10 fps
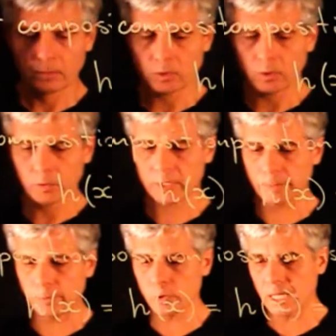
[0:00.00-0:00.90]
So
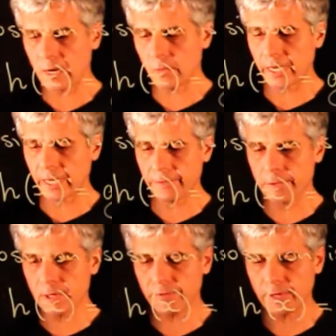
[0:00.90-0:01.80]
suppose now we have
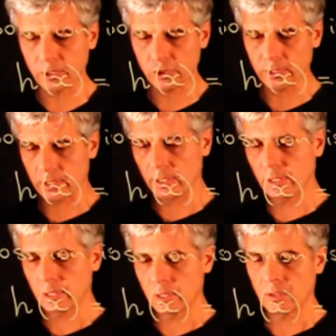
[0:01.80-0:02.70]
three functions.
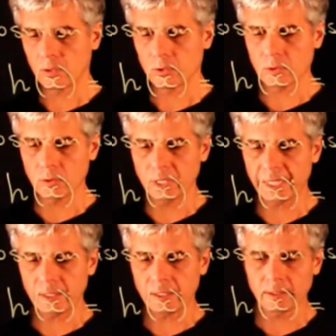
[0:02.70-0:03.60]
So
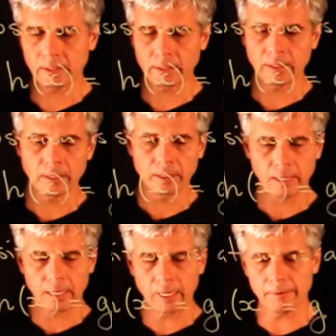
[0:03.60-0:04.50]
let
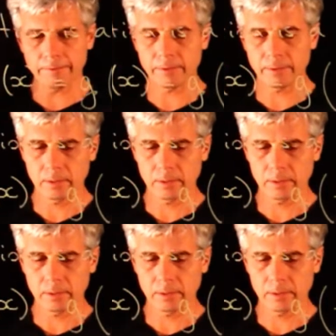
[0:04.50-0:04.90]
f